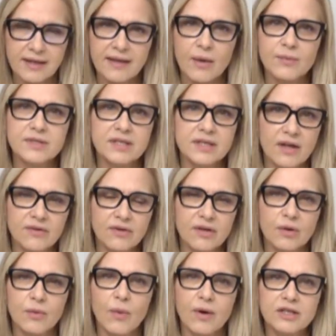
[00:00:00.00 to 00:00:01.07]
And that was another
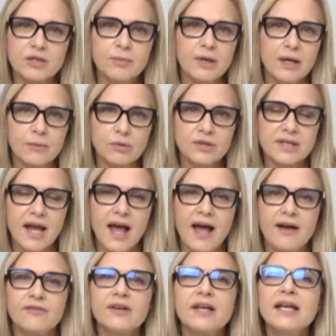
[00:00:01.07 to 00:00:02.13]
thing. We want to be able to
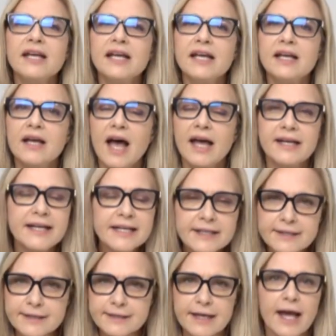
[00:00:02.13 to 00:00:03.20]
have an
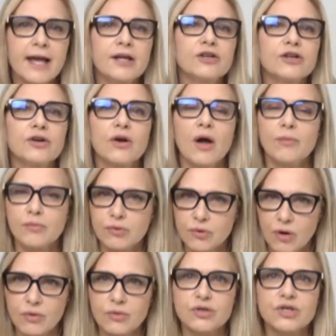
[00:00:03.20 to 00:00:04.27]
insider
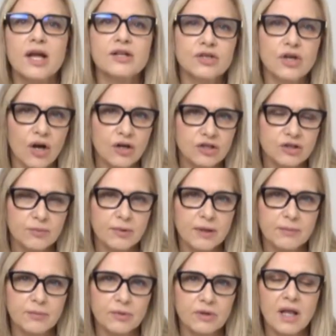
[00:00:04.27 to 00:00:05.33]
approach and talk to
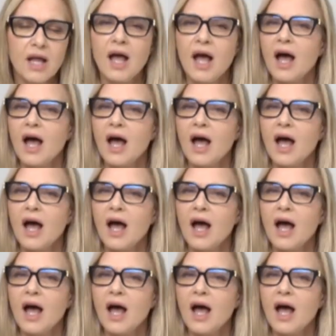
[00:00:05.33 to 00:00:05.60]
people.